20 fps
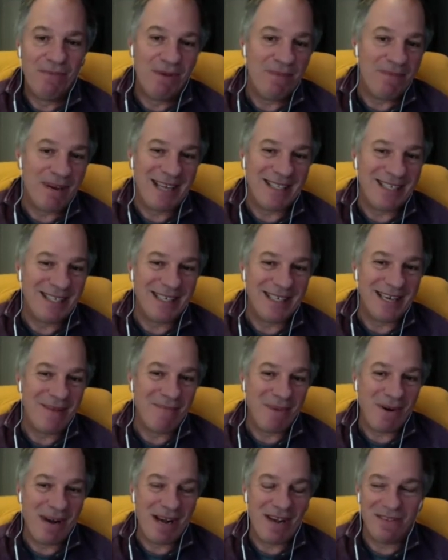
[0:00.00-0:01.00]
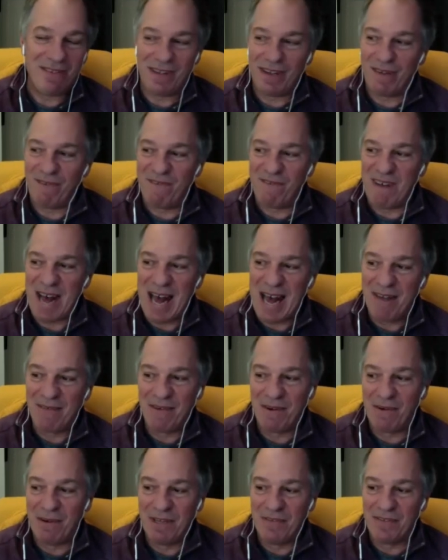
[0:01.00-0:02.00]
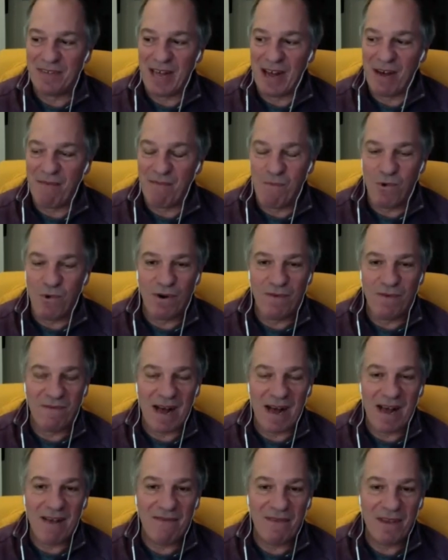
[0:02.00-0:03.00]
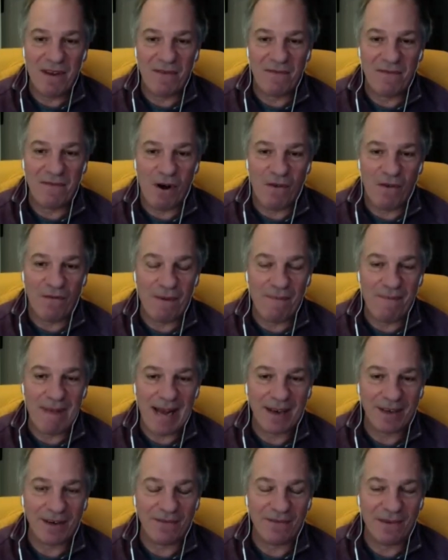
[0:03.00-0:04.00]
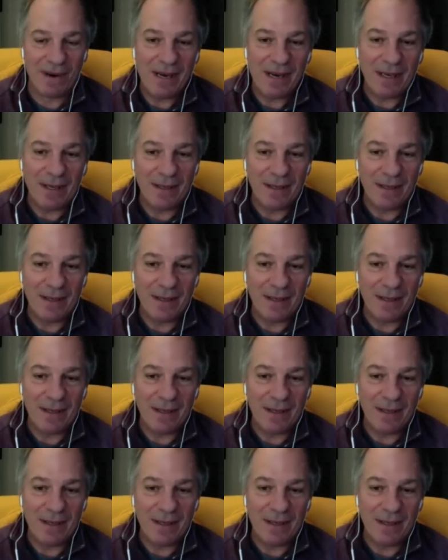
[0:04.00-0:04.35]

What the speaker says: I mean, Pasatiempo has like 5 greens that have more than 5 feet of fall from back to front.